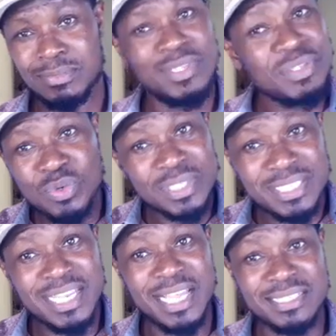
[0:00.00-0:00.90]
That's what
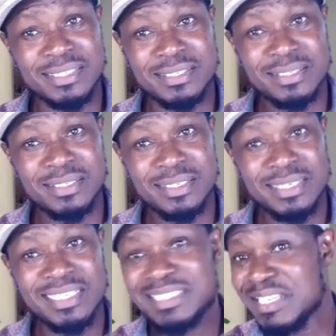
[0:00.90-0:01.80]
it does.
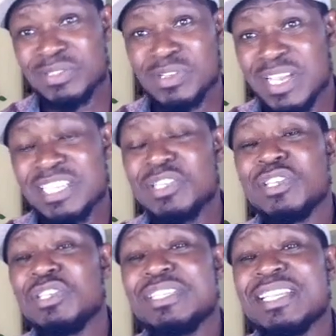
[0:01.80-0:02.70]
It
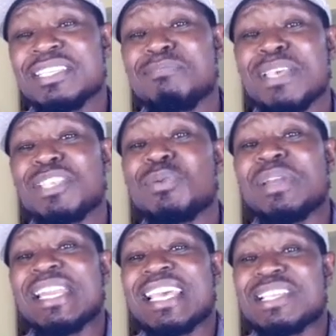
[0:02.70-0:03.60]
doesn't make
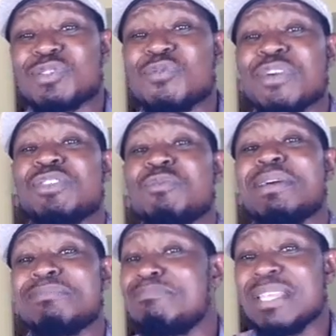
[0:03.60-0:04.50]
you less of a
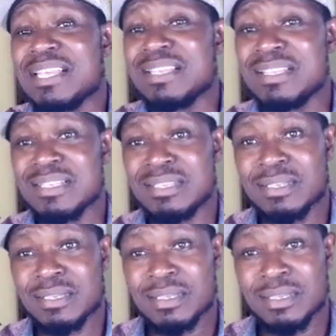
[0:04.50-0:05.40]
human
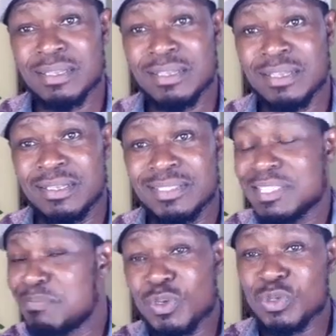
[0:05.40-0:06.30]
being
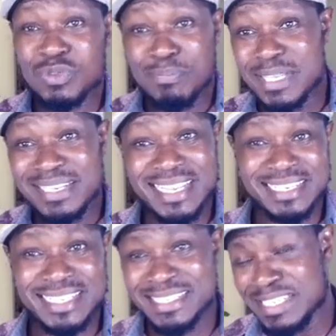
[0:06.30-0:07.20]
just because you're being
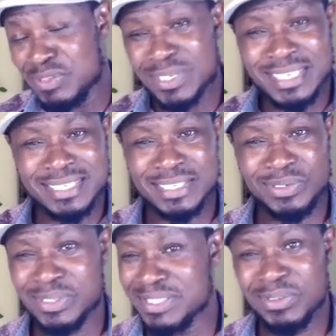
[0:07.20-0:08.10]
realistic in your dating
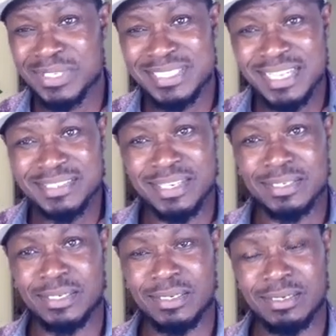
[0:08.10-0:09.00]
choices. No, it doesn't.